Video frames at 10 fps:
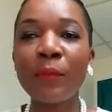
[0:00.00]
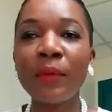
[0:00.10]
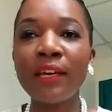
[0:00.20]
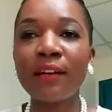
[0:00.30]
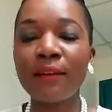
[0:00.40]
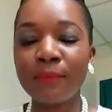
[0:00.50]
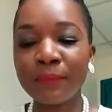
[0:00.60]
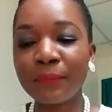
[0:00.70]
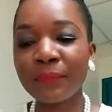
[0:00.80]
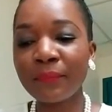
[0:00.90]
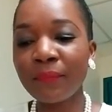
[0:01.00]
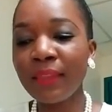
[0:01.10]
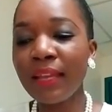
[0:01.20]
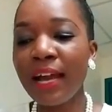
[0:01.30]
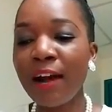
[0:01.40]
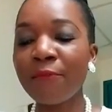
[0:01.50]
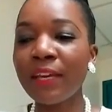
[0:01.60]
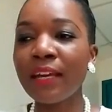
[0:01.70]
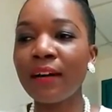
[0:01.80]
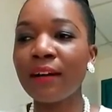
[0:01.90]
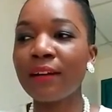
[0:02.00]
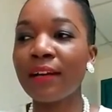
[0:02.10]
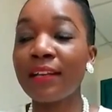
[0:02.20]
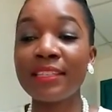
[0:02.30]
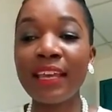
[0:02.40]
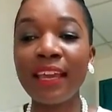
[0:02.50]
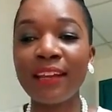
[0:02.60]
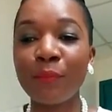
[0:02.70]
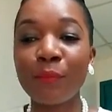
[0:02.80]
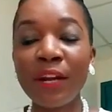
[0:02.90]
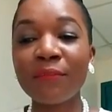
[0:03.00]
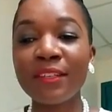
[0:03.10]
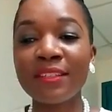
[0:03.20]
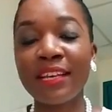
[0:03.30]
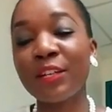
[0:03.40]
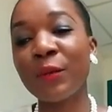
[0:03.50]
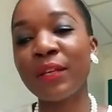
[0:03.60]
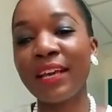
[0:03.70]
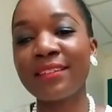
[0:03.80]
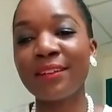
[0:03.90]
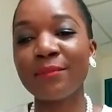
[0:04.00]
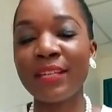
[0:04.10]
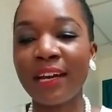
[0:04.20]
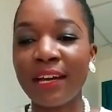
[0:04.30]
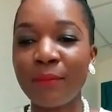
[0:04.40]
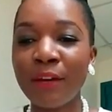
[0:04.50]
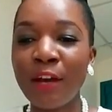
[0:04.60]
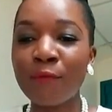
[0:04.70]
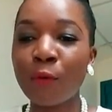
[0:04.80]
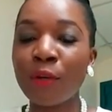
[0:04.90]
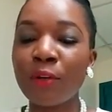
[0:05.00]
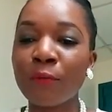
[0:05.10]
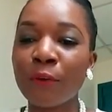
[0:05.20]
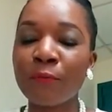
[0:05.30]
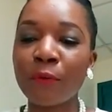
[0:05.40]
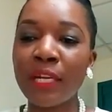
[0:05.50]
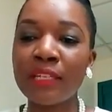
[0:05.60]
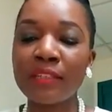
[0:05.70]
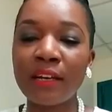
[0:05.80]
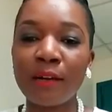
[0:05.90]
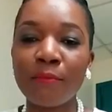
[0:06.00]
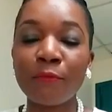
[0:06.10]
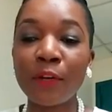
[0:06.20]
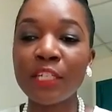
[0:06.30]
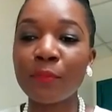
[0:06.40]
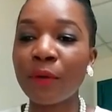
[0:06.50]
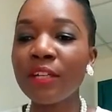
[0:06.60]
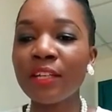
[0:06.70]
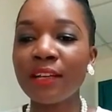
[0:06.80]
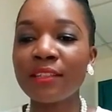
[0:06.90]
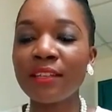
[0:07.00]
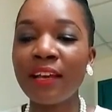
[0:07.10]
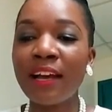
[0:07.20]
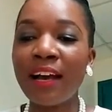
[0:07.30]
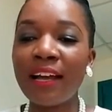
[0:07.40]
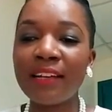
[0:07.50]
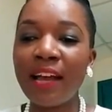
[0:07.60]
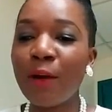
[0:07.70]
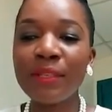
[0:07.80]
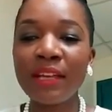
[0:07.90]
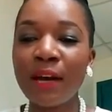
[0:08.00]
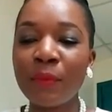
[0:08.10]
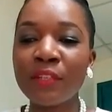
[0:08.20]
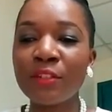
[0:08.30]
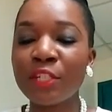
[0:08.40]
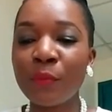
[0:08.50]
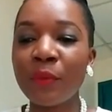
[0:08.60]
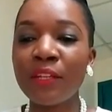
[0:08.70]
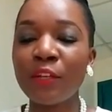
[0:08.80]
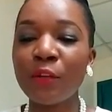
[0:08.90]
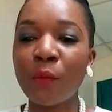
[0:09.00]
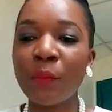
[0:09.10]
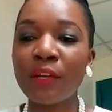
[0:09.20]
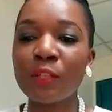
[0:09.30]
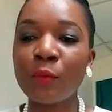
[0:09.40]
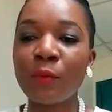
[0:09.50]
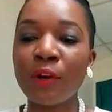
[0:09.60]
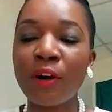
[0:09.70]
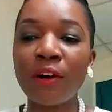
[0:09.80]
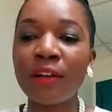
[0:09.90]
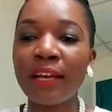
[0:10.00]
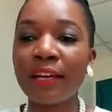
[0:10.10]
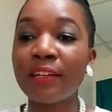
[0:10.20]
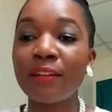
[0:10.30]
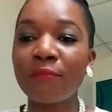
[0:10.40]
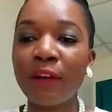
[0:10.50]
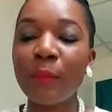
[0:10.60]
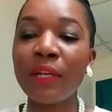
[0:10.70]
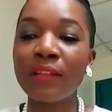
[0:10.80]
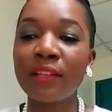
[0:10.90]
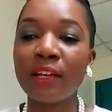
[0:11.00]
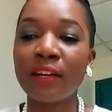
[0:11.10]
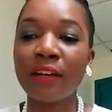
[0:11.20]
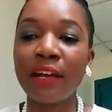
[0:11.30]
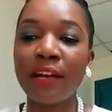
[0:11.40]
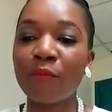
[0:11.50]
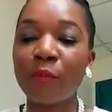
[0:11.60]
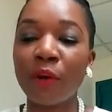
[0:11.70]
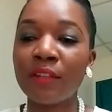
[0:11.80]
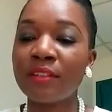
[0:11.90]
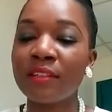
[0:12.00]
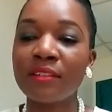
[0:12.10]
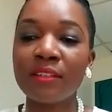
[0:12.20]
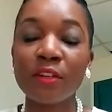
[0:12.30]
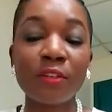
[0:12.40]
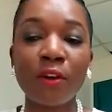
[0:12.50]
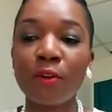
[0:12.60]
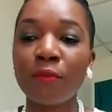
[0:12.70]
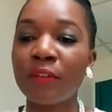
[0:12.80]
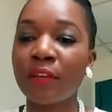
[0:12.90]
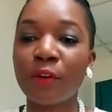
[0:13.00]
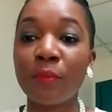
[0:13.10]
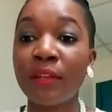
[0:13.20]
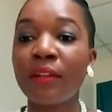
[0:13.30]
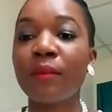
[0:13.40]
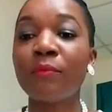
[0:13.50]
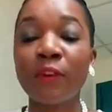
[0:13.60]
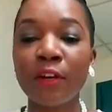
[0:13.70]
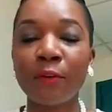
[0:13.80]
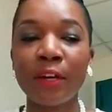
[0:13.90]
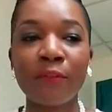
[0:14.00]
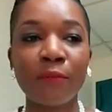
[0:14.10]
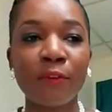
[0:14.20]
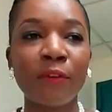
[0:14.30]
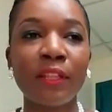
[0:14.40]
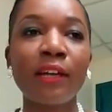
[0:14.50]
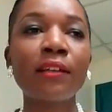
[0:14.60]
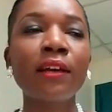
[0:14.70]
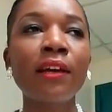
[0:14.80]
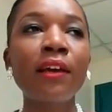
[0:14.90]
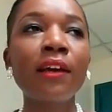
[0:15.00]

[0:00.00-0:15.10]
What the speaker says: to be having a sale, a breakfast sale during the exam time for one of our friends' French project. And I was happy to chip in, you know, because we were all like a little family there. I have brothers and sisters all over the Caribbean, and I'm very grateful for that.